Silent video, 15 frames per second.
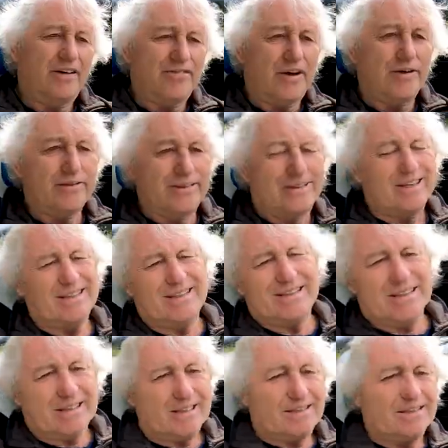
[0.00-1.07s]
have owned in
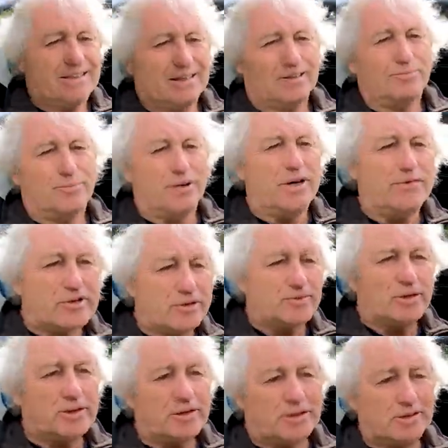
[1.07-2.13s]
the
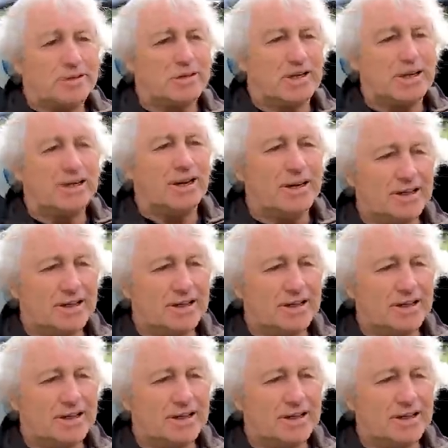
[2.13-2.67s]
previous models, uh,